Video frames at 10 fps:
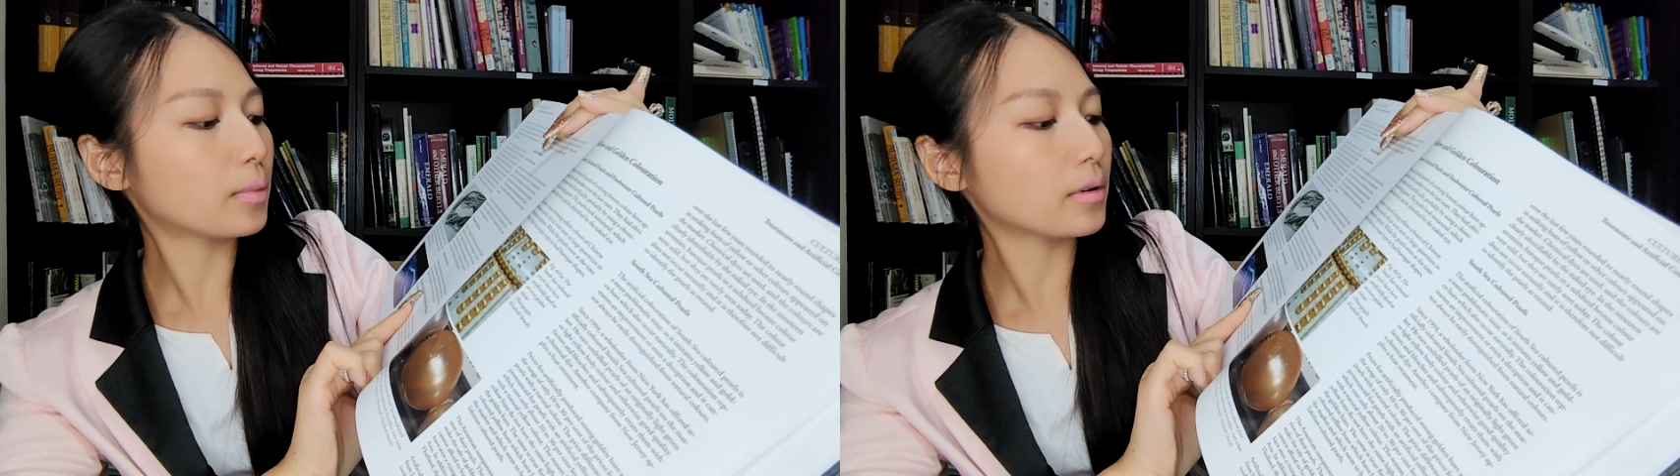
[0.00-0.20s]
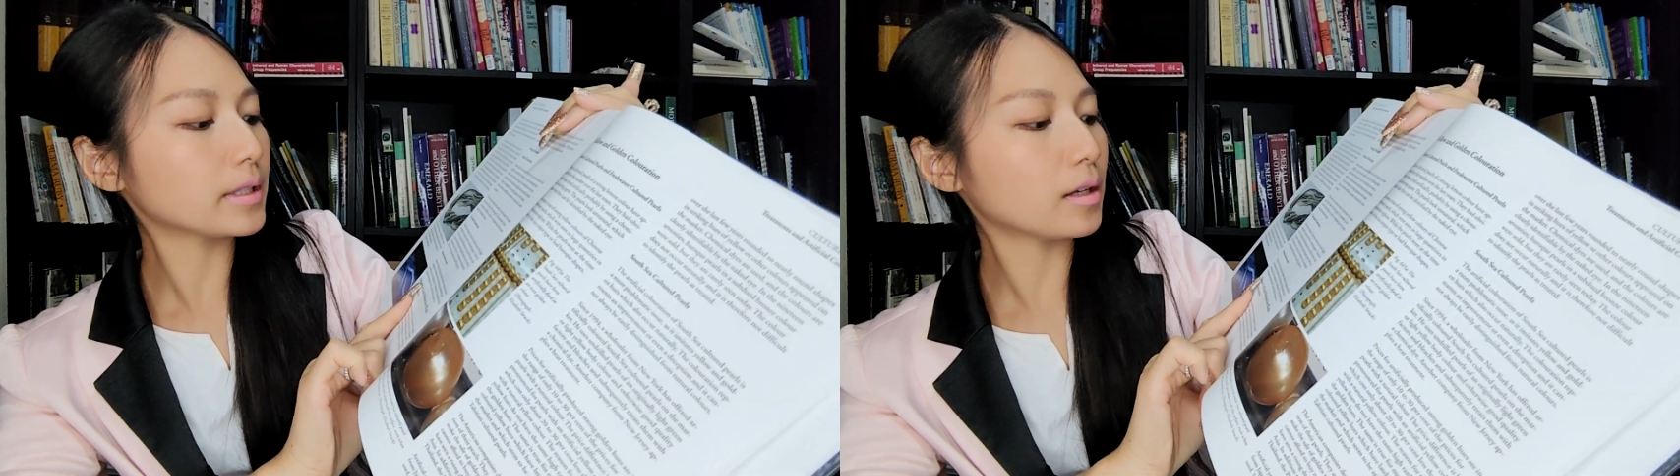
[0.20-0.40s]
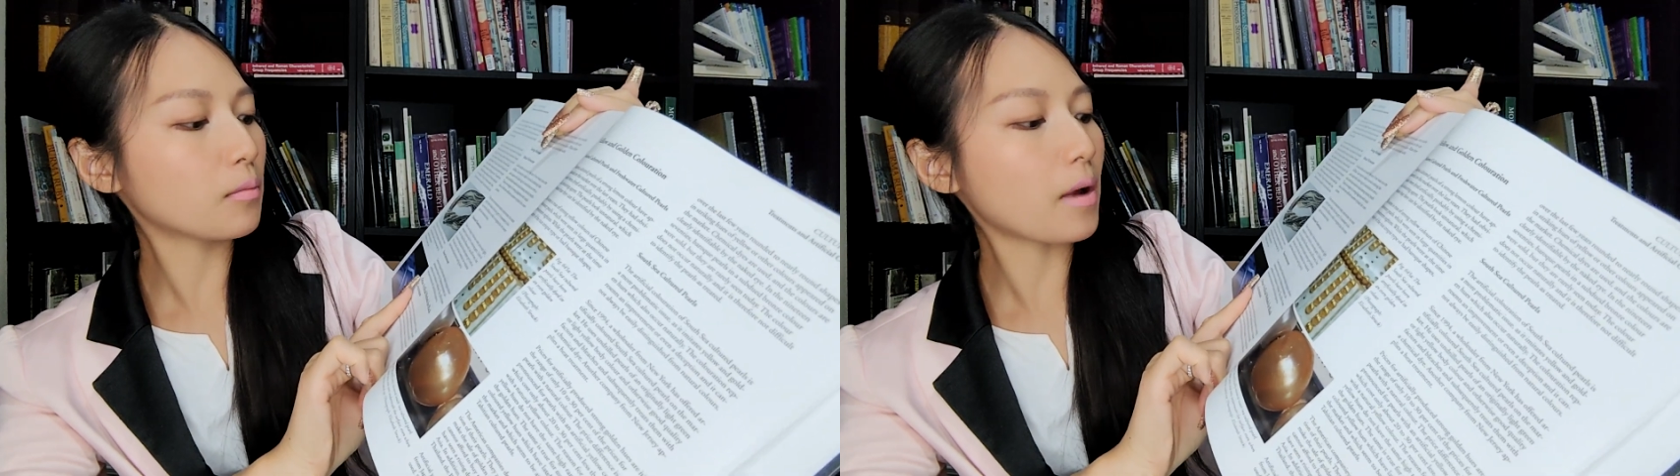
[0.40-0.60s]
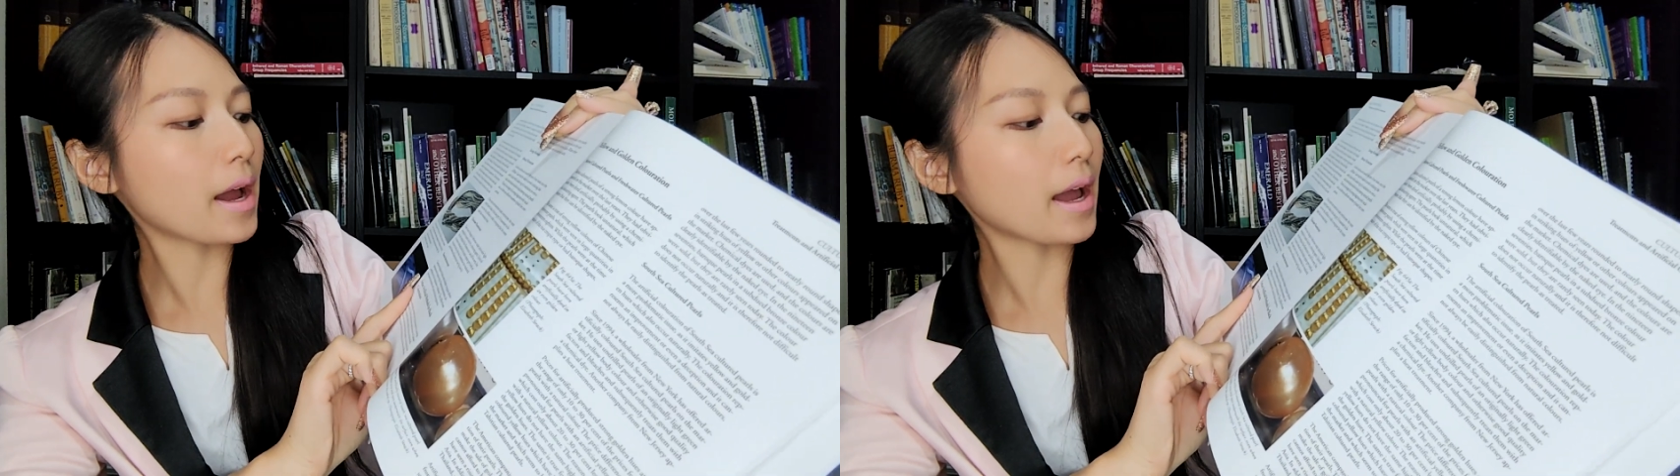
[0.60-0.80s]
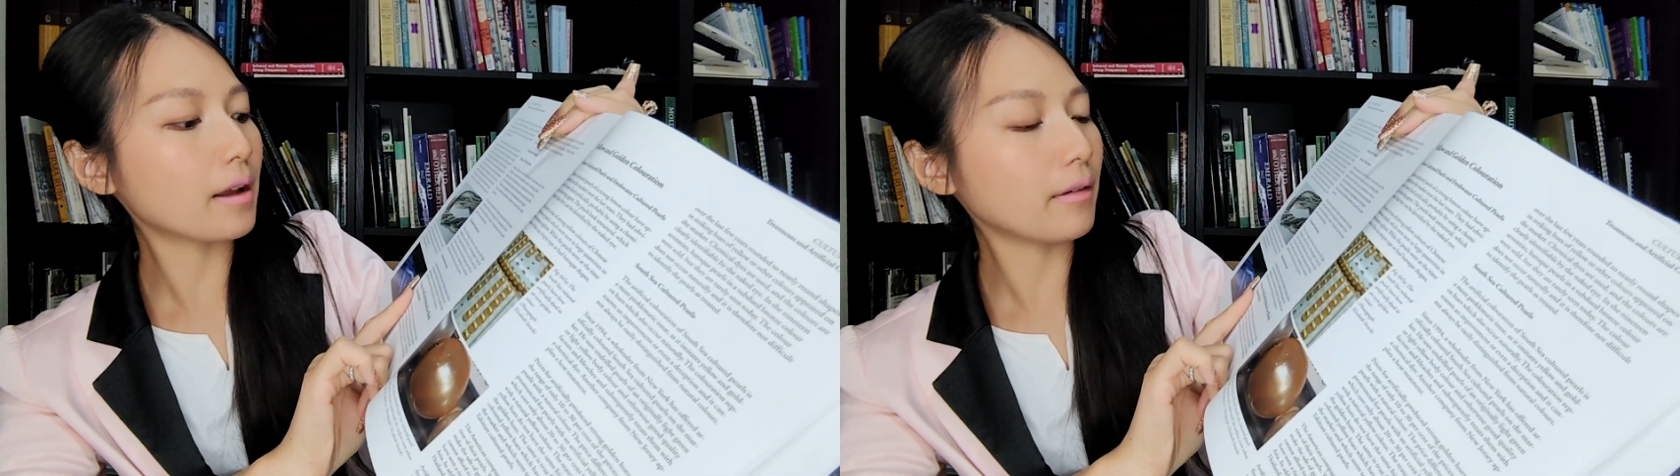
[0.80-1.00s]
produced
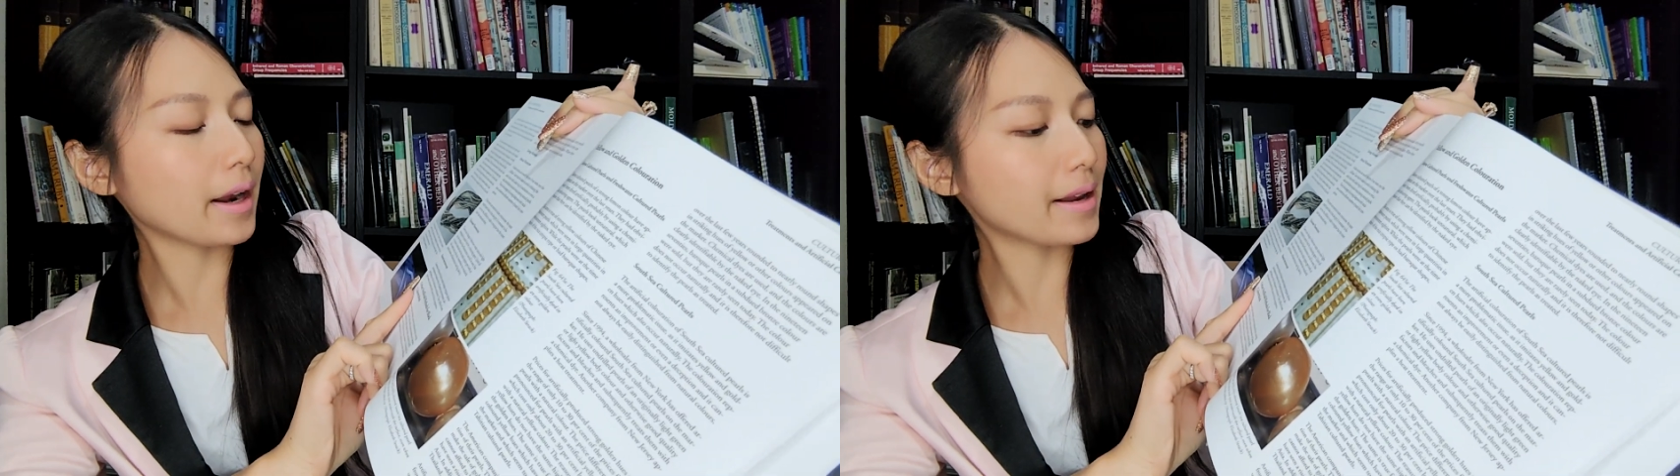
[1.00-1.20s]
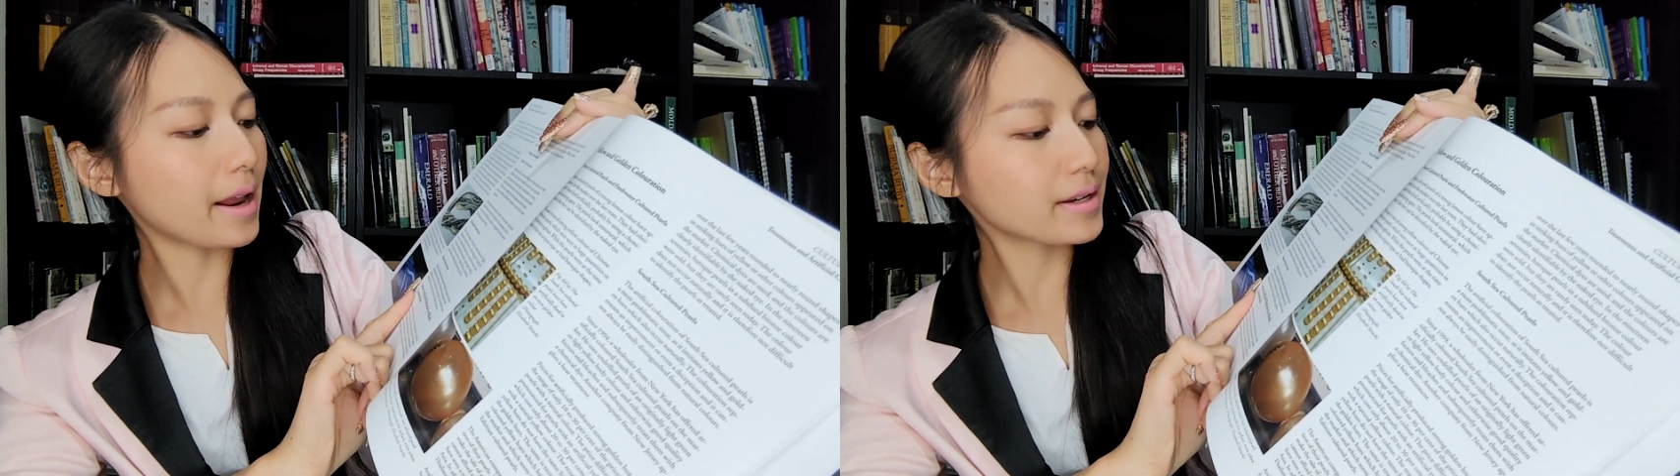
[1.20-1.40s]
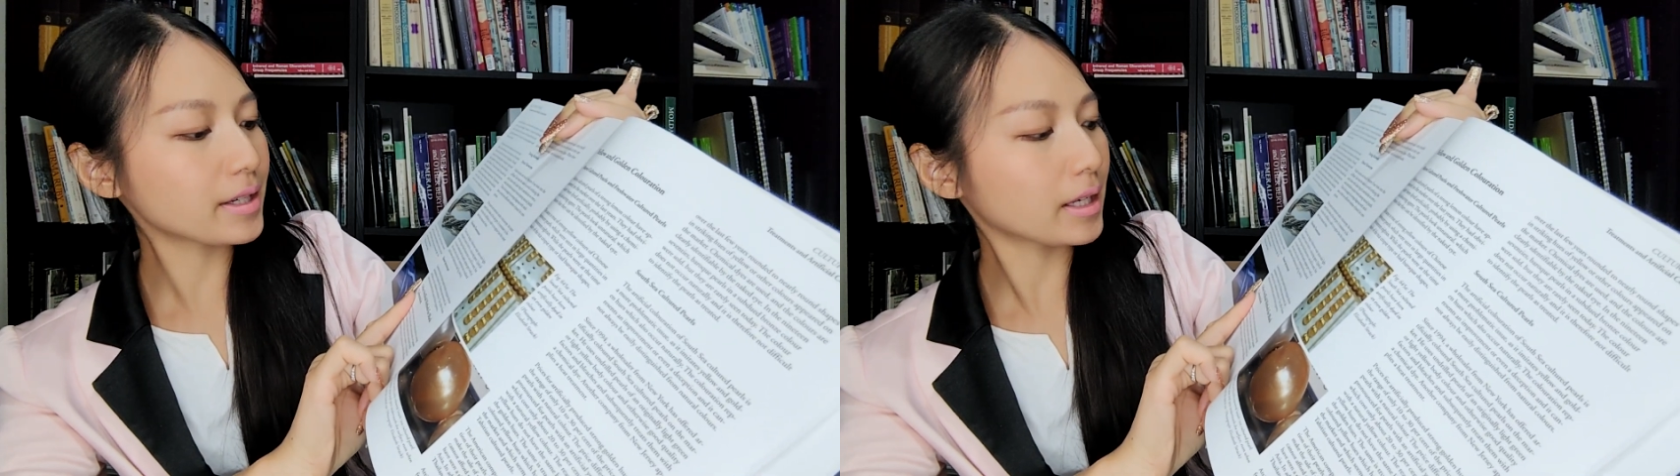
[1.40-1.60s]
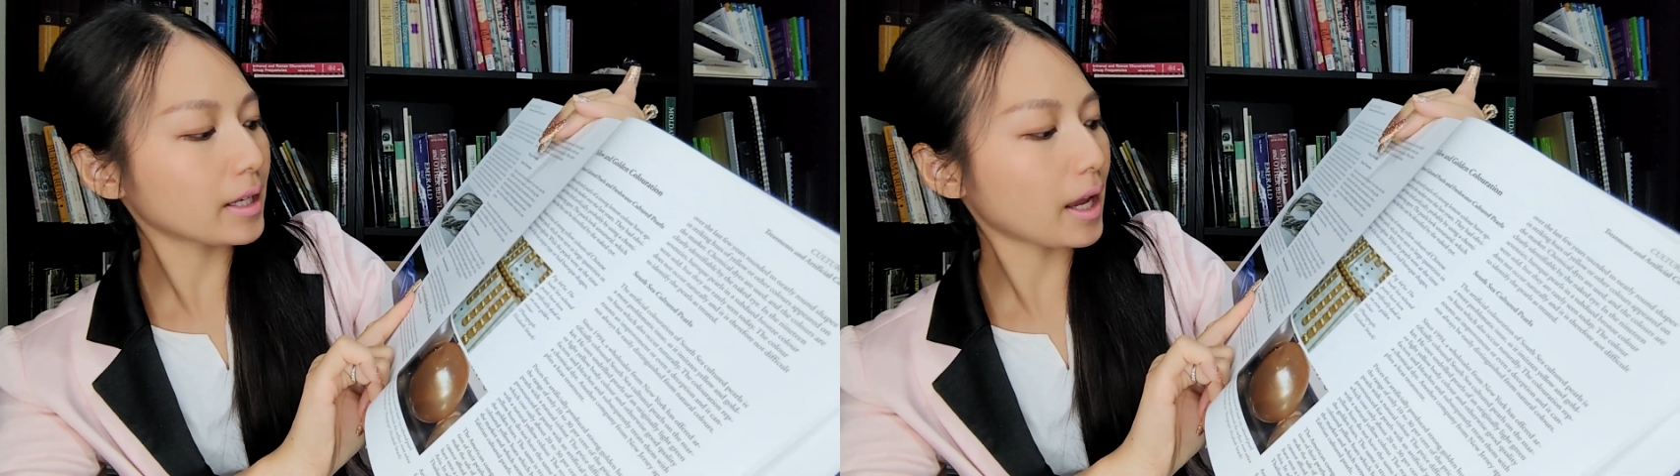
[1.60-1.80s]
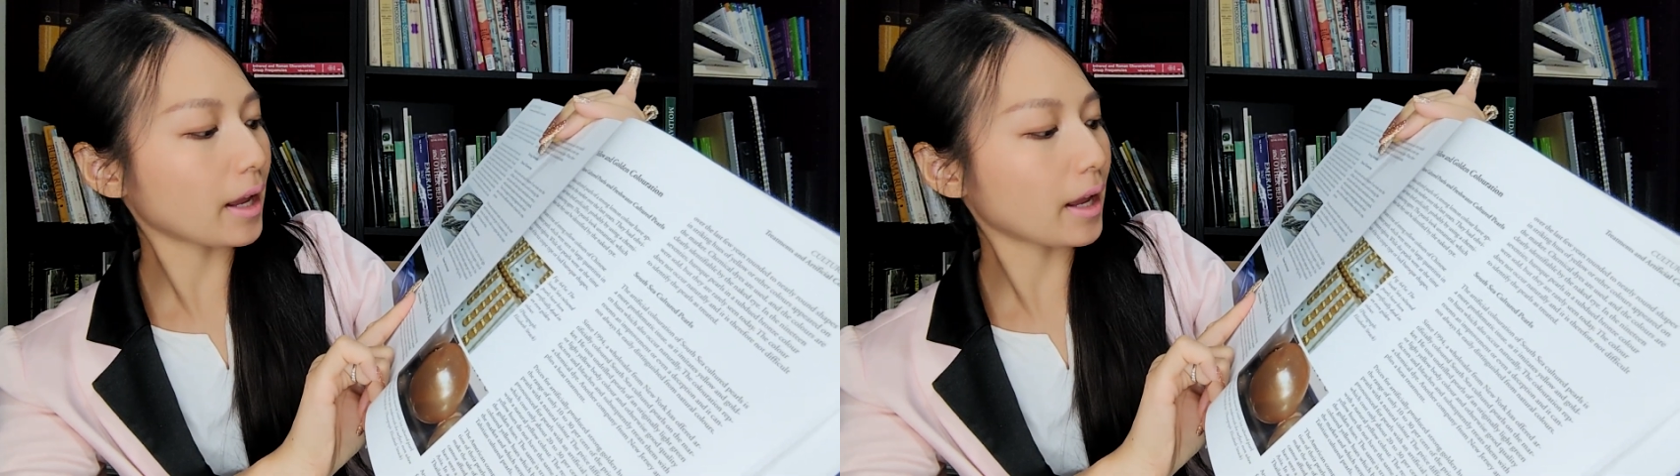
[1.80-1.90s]
by irradiation,